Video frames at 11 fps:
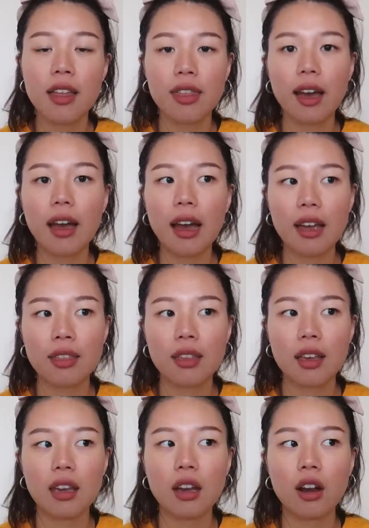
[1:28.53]
that I
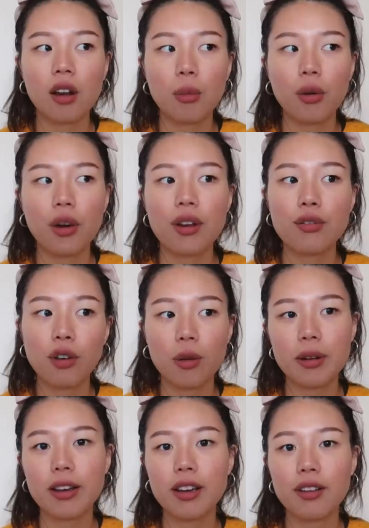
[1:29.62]
think are more
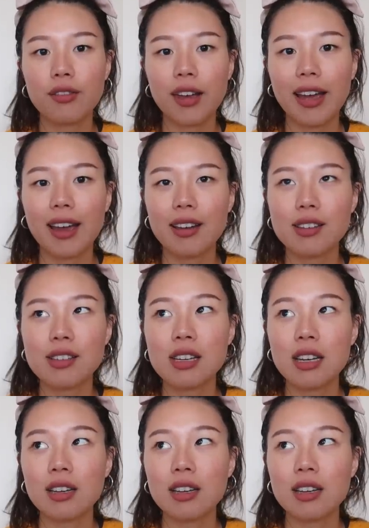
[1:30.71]
informative, and